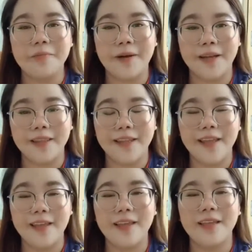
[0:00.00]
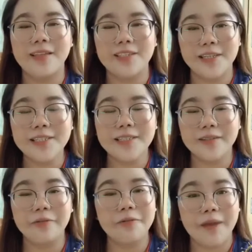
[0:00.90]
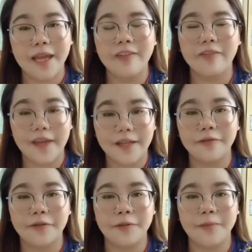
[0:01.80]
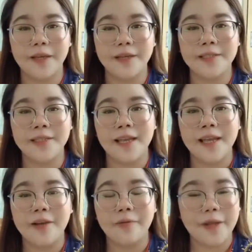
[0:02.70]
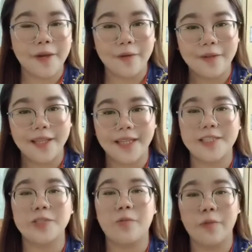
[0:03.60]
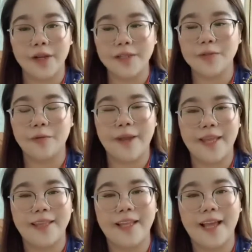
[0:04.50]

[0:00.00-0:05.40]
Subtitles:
but just remain faithful because we know that it's worth to wait.